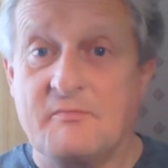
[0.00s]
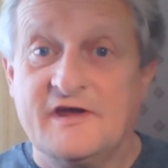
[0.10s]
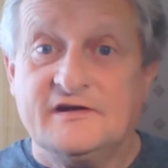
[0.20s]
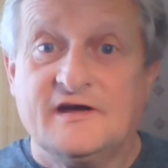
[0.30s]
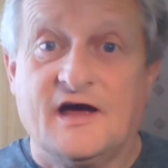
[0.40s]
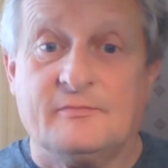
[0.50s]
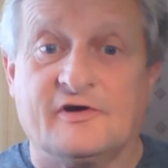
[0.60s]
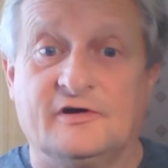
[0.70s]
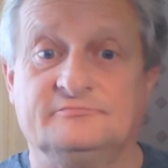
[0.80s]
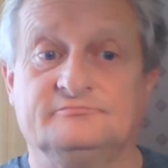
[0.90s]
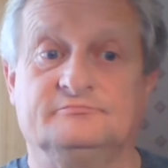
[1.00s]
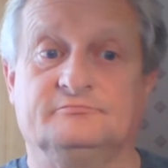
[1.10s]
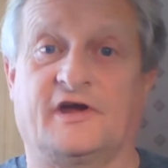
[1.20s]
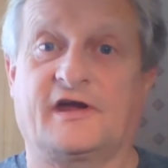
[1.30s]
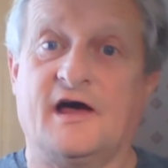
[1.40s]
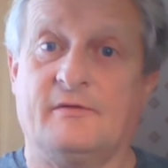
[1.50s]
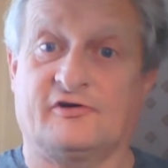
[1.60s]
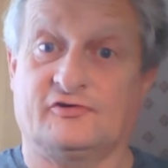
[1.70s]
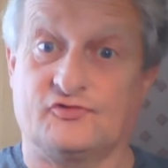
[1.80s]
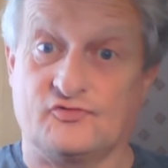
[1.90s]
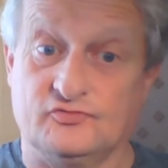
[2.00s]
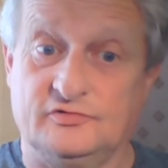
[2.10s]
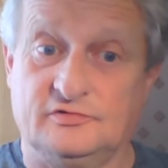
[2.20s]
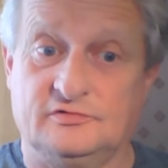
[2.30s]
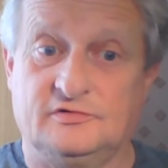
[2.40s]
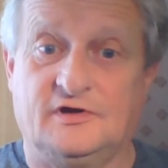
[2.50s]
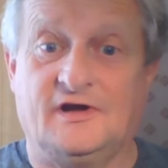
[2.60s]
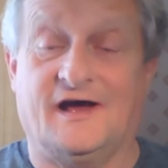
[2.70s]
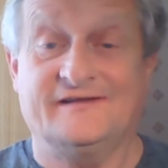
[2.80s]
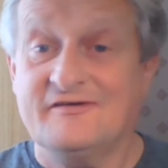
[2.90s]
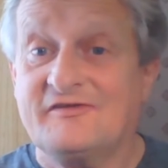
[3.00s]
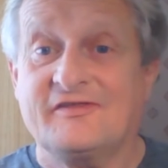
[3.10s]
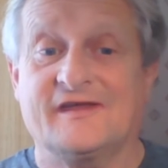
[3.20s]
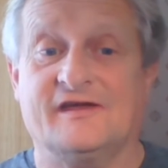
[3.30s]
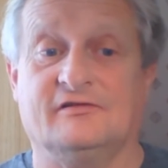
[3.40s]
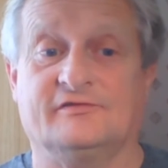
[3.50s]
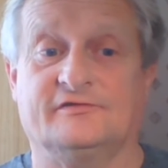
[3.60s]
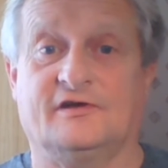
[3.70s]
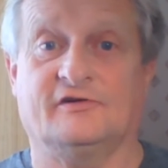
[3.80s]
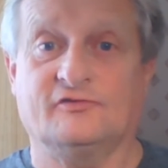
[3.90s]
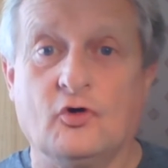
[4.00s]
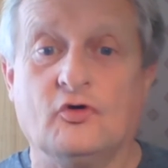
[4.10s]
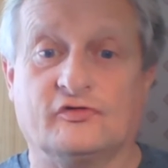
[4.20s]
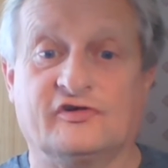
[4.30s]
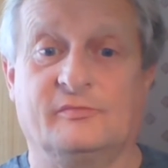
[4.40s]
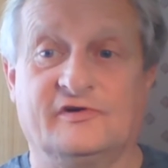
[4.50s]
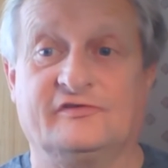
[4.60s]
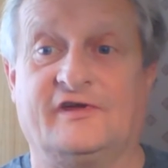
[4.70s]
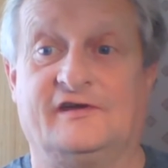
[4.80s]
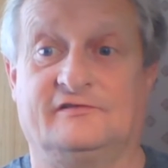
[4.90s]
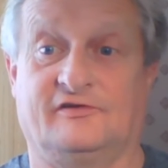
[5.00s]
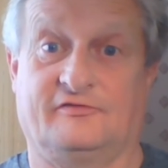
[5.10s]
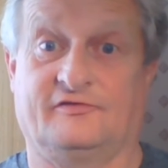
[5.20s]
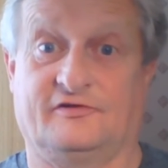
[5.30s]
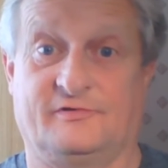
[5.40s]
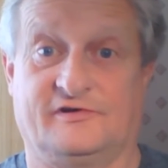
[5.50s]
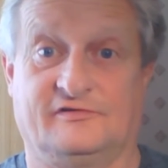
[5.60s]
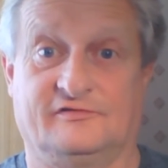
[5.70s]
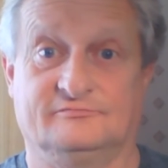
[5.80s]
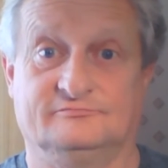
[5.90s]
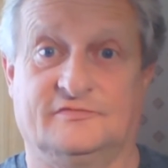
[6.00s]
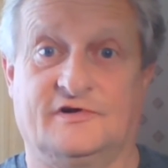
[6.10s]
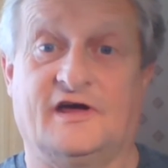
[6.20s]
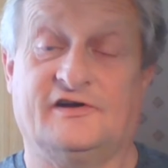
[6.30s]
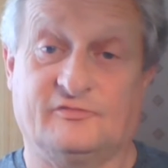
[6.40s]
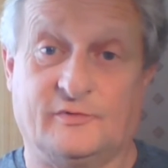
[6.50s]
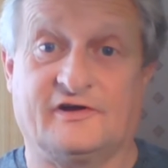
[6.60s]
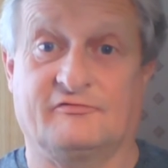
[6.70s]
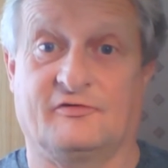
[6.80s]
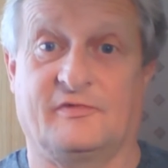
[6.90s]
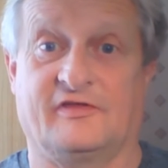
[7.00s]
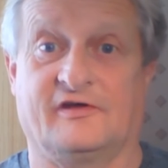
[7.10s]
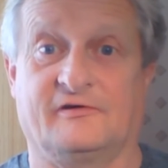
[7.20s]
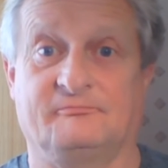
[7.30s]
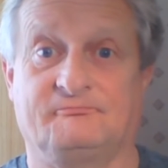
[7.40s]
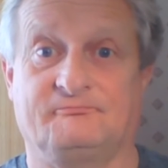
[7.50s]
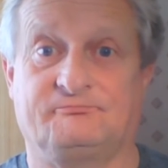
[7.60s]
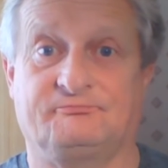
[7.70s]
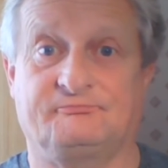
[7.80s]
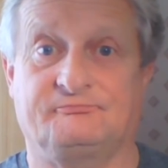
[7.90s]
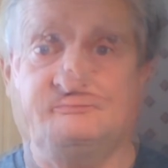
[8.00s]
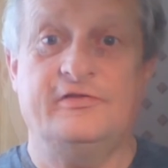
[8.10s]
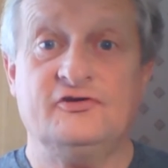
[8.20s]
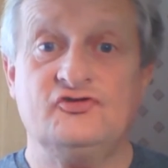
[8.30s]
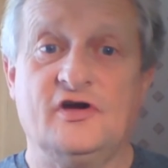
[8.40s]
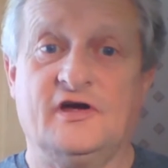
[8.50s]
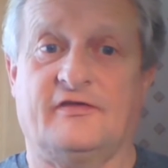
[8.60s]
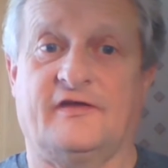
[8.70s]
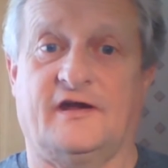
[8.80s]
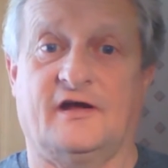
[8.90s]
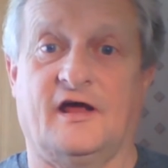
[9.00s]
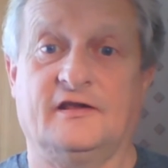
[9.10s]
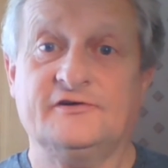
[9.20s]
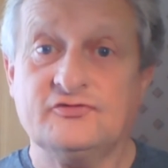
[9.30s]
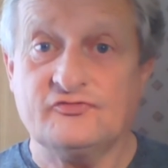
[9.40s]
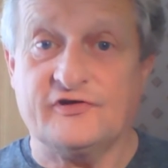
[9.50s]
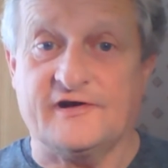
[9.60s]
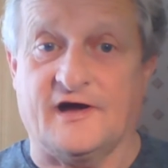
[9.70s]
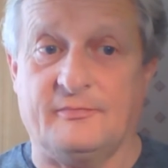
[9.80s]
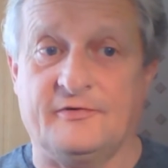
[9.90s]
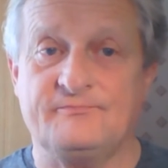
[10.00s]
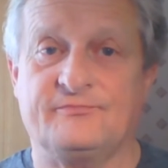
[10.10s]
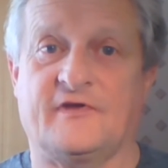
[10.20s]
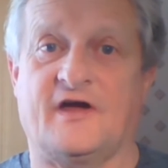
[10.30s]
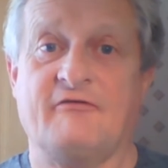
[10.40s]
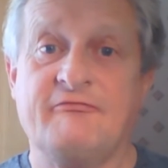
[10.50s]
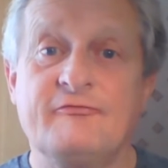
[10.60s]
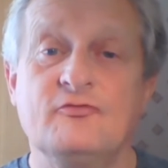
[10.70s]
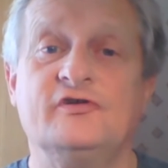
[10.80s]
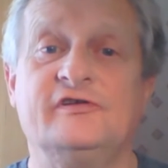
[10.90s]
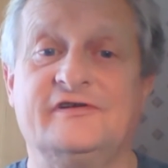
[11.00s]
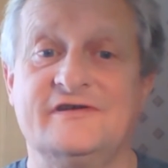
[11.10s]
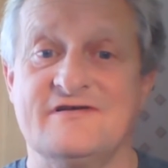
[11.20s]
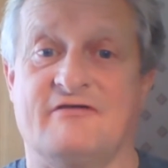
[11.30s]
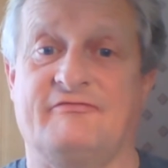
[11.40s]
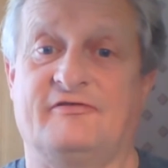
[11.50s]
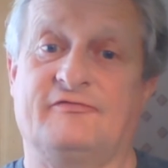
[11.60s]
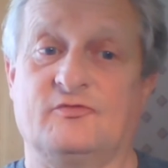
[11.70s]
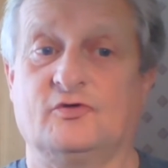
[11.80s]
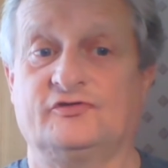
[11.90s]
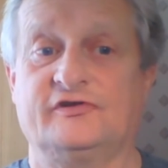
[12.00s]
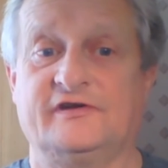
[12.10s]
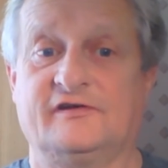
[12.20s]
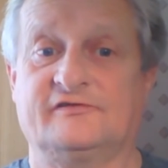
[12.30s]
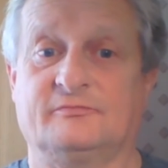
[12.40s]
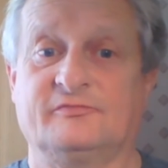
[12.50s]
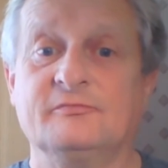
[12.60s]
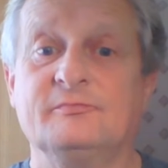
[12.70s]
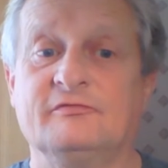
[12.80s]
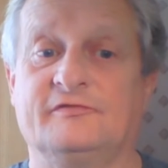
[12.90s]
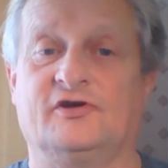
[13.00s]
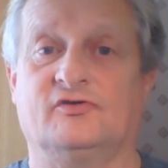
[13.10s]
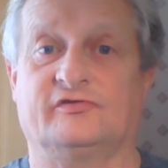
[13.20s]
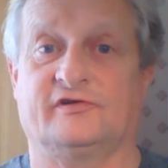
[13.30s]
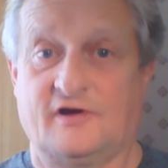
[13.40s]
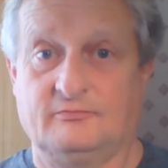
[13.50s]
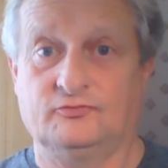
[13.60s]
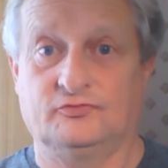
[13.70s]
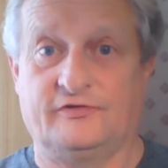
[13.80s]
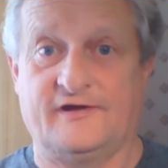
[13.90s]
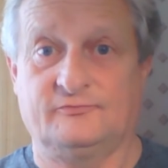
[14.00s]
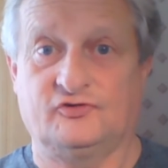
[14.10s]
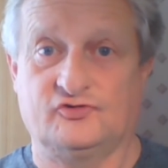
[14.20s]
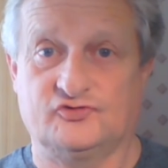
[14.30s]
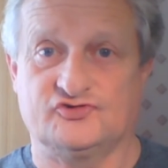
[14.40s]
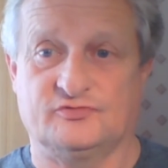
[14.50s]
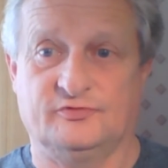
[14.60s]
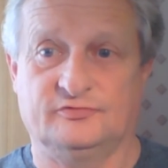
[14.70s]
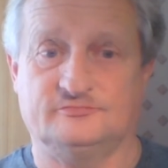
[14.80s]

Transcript: main camera, my camera drone, and everything else has already been sent to the Philippines and is waiting for me there. There you are then, a little recap. A phone is enough if you want to take some simple videos and upload them to YouTube.